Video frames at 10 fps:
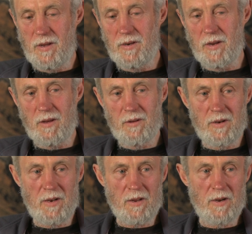And
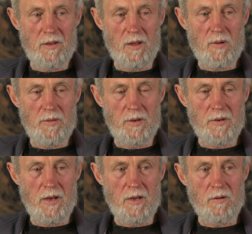luckily they won the
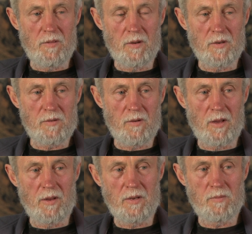day, and I think
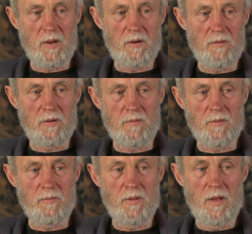Australia has benefited
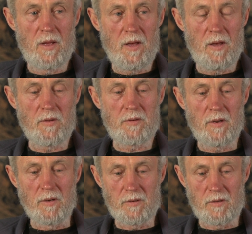from ever
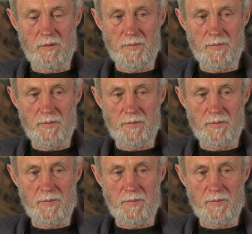since.